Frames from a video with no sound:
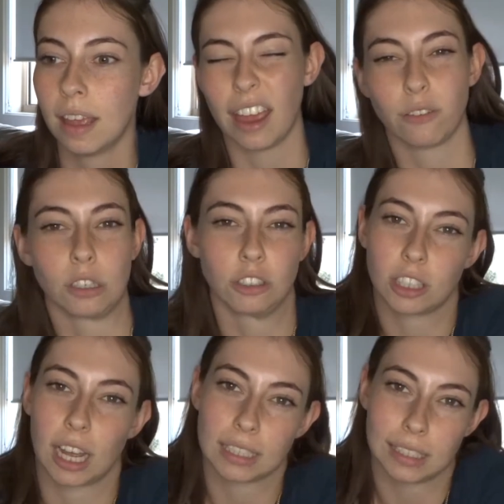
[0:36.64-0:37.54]
everyone's just
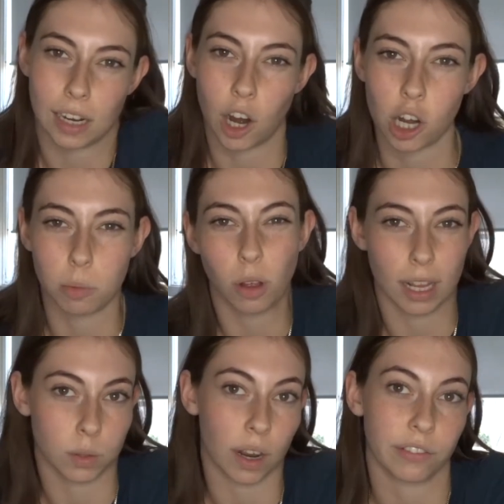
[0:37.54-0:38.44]
kind of sitting at home. Well,
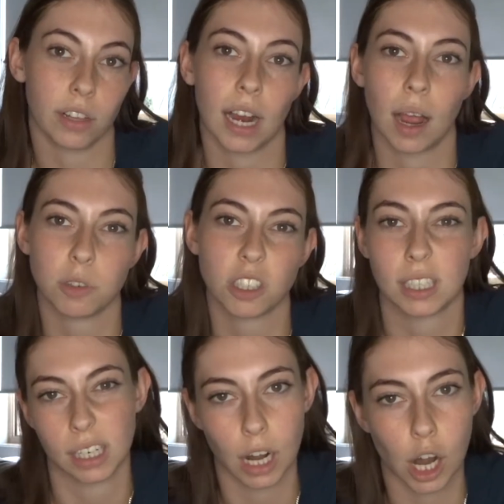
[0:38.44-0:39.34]
that's what I feel like. I'm just
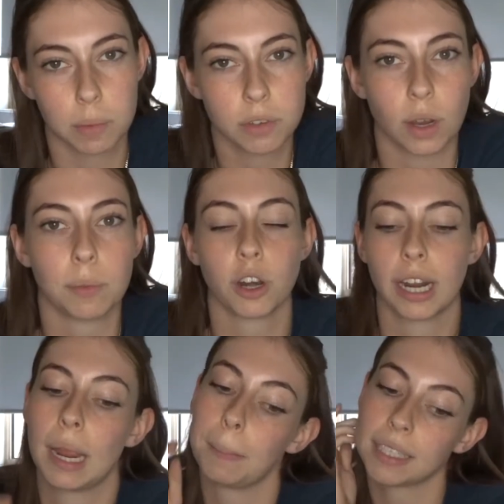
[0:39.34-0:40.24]
sitting at home, so I'm trying
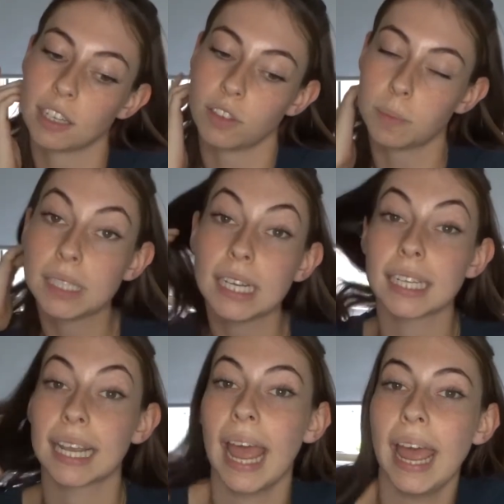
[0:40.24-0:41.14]
to keep myself as busy as I
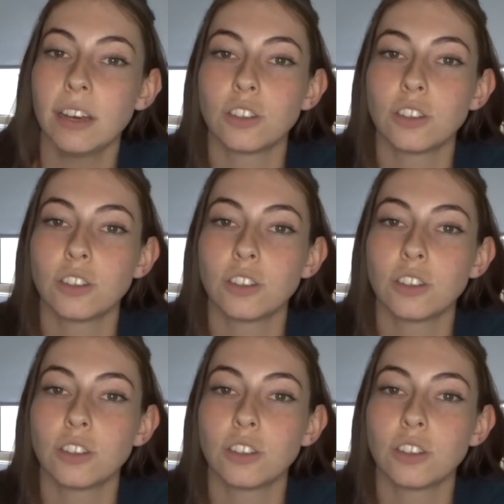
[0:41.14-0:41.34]
can.